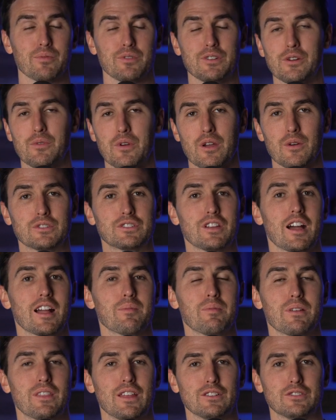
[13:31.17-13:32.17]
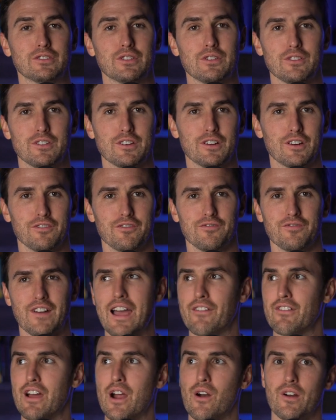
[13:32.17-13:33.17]
You know, we always talk about that two, you know,
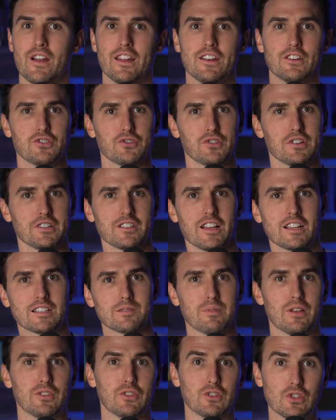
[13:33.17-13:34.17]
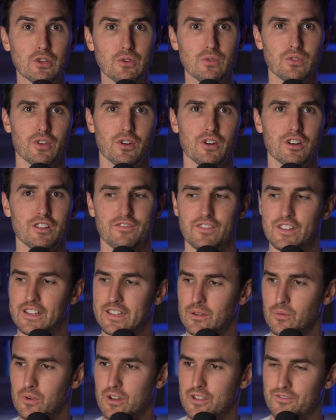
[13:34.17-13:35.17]
5-hour energy drink talks about the 2:30
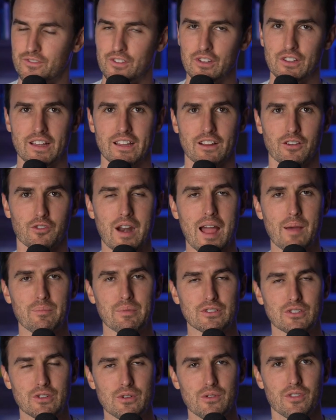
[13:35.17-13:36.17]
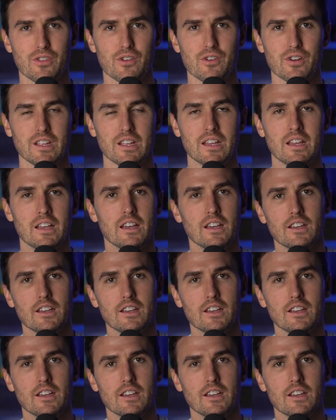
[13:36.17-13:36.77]
feeling where you feel like crap at 2:30.